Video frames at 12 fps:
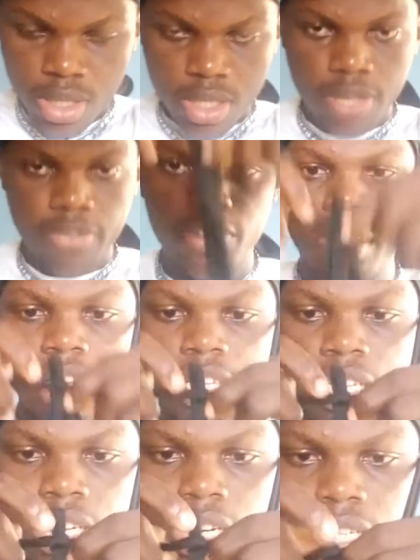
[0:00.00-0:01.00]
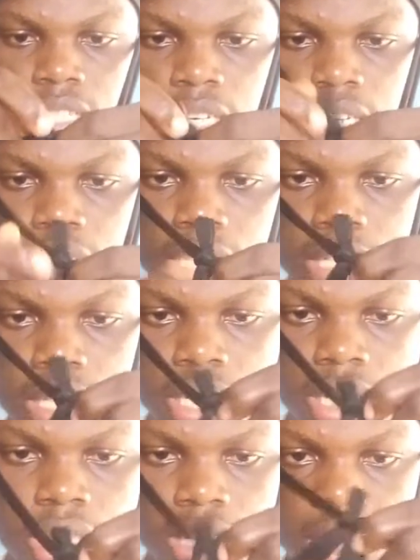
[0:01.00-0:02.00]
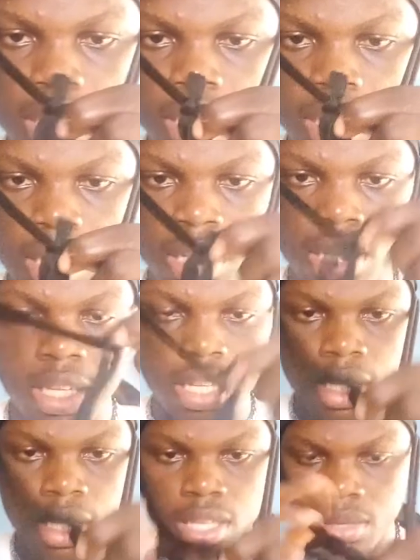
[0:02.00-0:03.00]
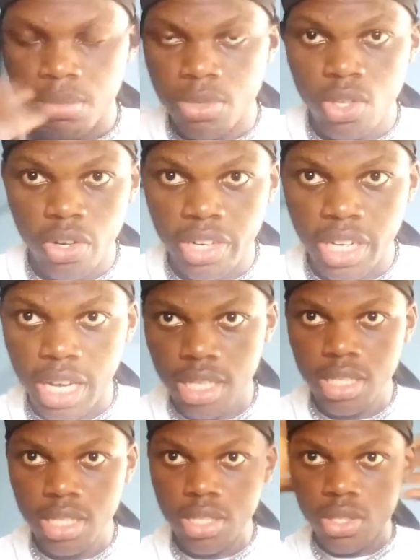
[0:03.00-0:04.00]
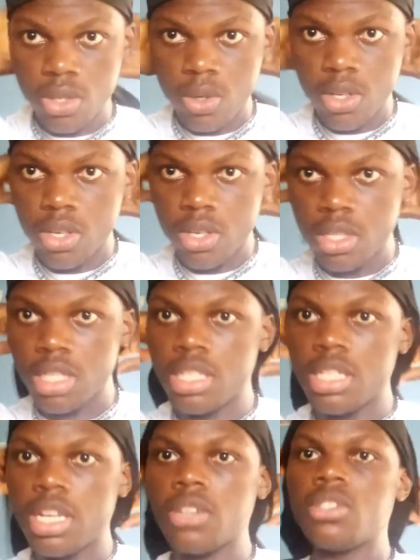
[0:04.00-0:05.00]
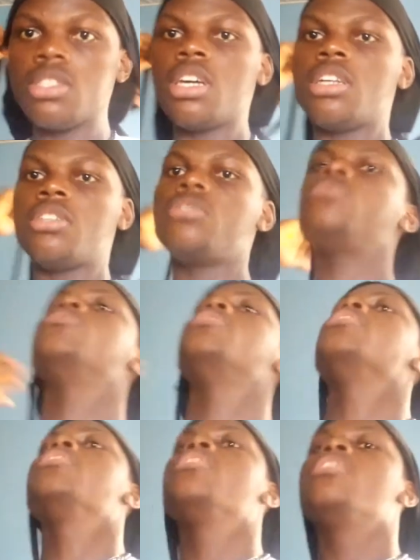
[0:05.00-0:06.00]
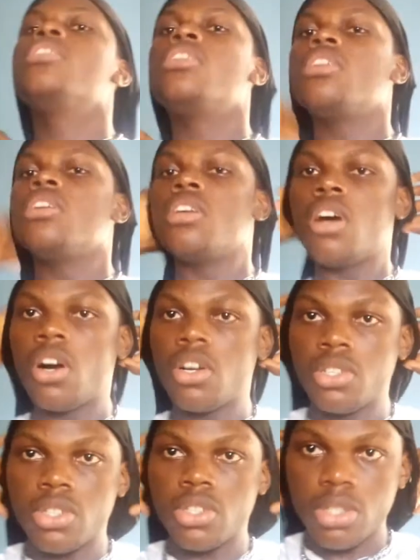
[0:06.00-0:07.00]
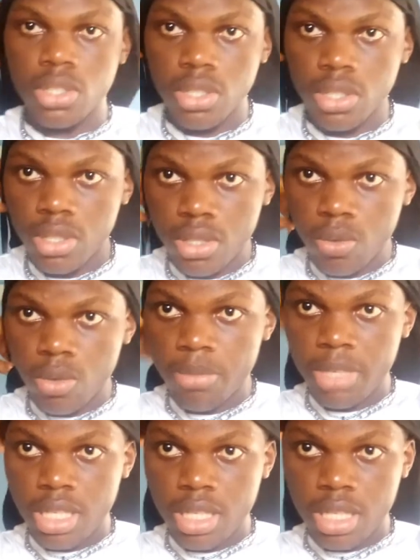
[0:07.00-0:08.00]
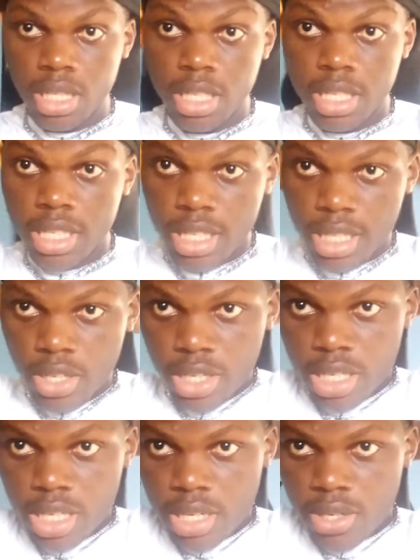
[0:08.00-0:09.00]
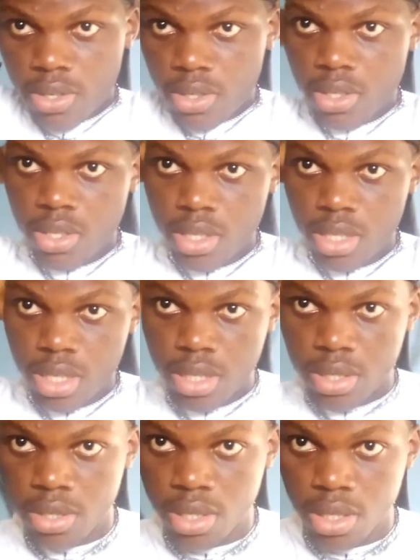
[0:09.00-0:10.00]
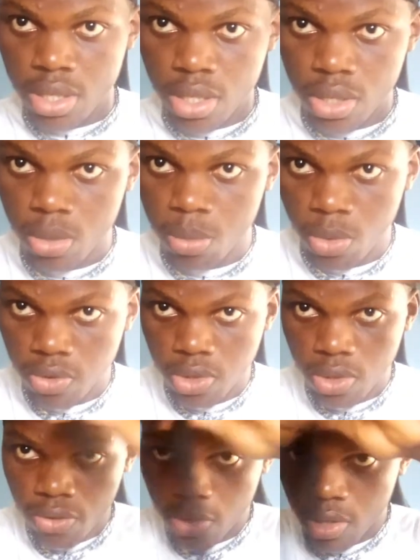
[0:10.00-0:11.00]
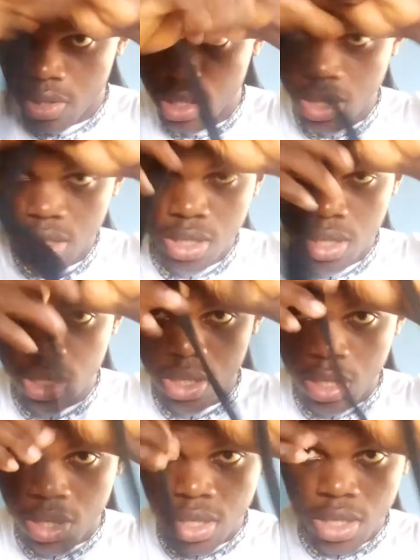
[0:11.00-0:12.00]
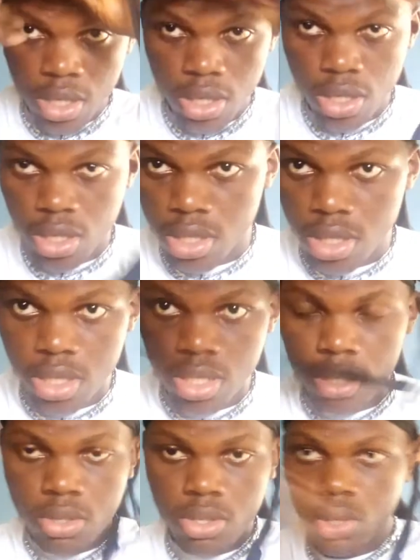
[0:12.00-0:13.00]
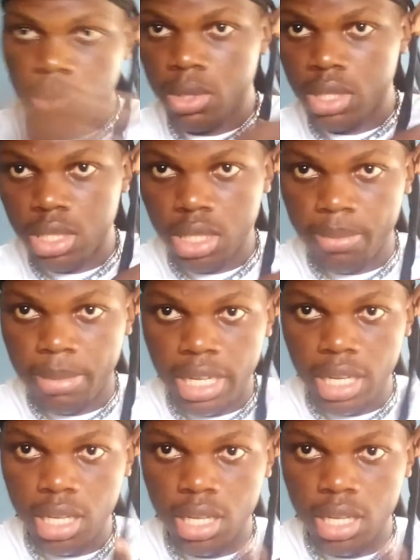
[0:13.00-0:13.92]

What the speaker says: I forgot that I tied this knot. Sorry guys. So this is how to tie the durag under 1 minute. This is starting now. Look, you move to the front, just do it to the back.